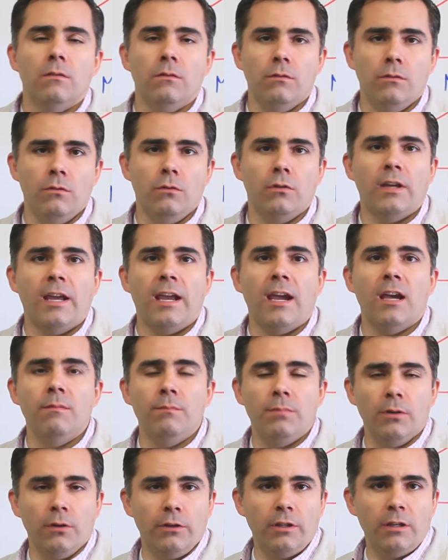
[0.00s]
you can
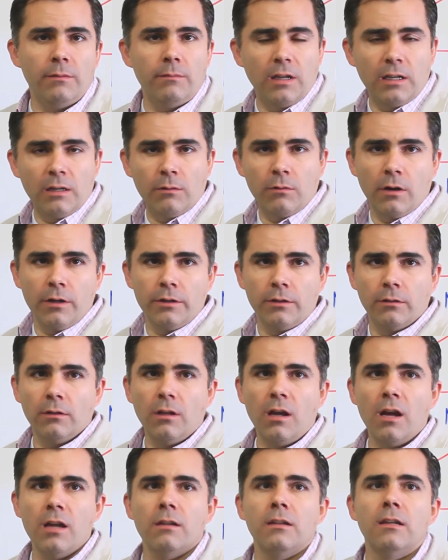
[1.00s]
build them anywhere on your
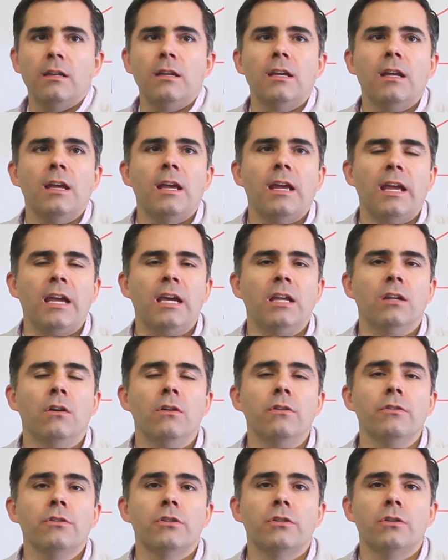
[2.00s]
lot, and
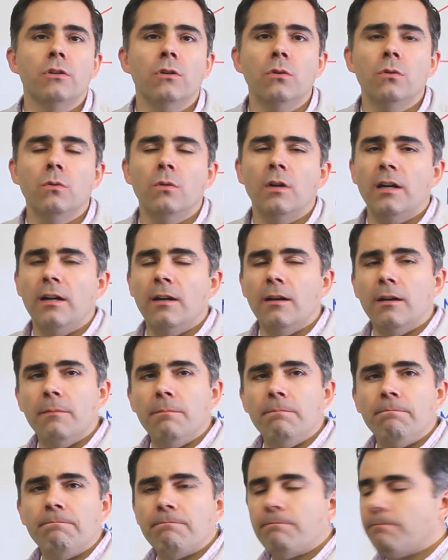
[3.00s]

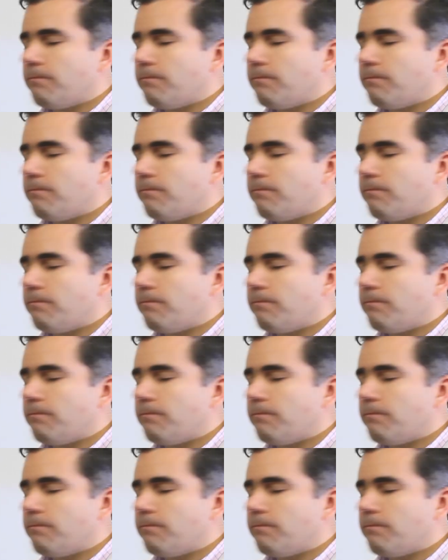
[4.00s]
also